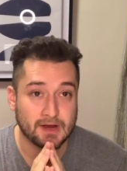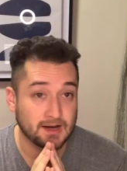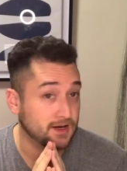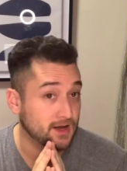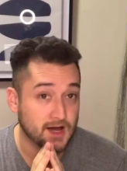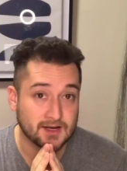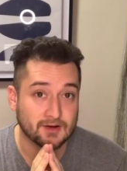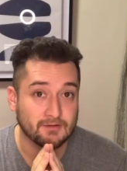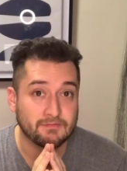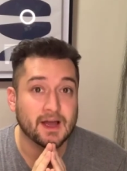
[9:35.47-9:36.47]
and it got here
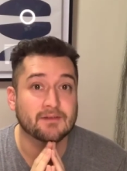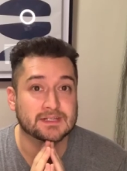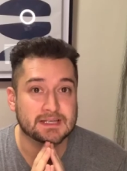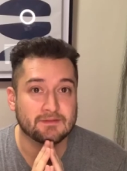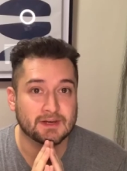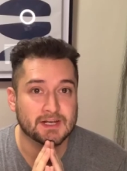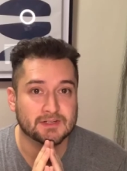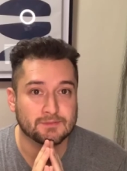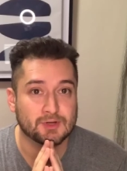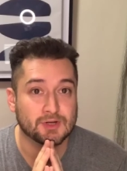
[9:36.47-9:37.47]
in 5 to 7 days
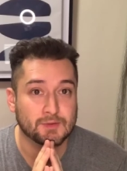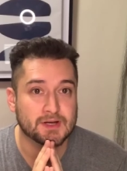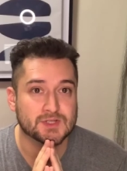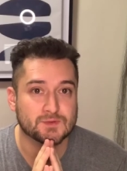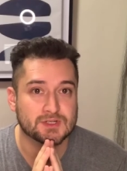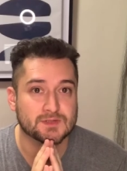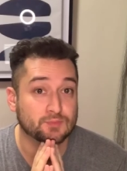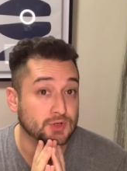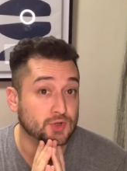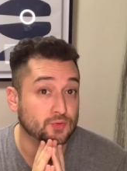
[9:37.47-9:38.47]
from the US, which is
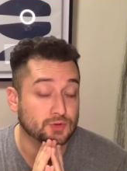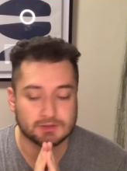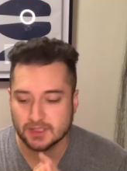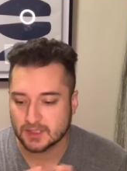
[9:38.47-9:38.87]
pretty cool.